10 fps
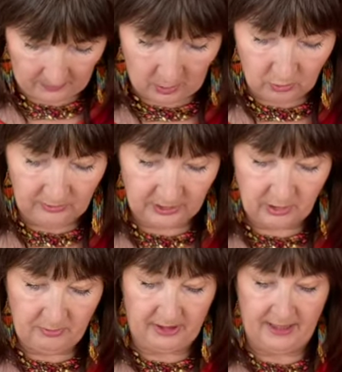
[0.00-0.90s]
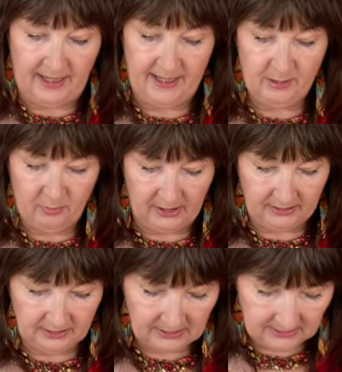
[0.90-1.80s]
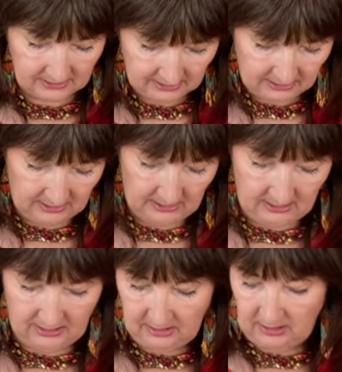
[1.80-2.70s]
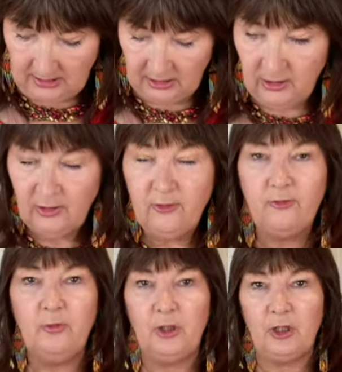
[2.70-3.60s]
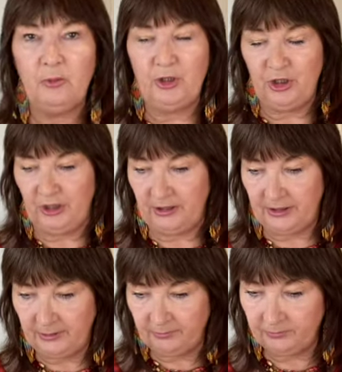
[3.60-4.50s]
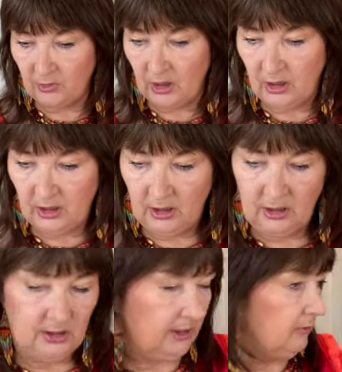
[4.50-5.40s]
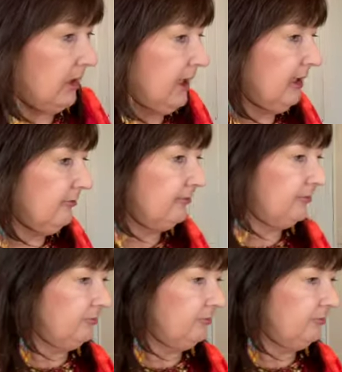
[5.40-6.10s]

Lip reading: or it can make headbands. I love working with jersey. Now I have